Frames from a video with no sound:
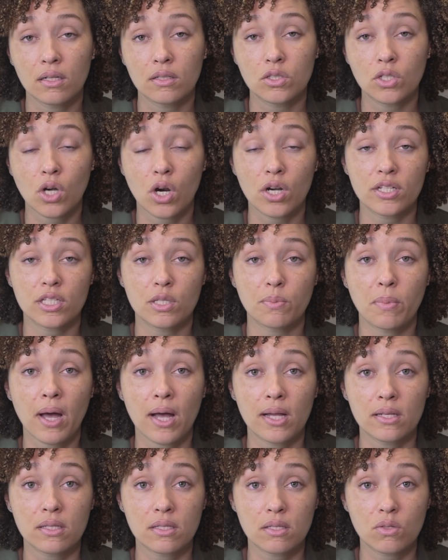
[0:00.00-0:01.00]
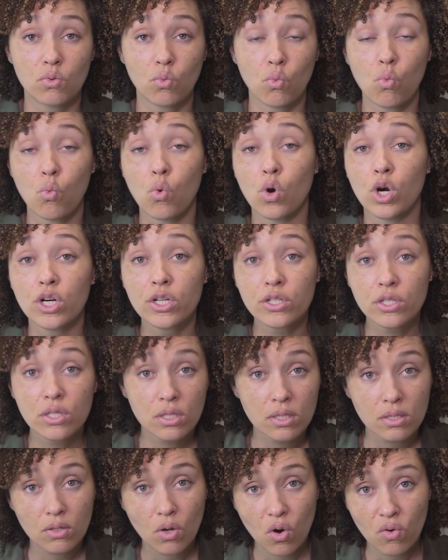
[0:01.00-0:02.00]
dark spots worse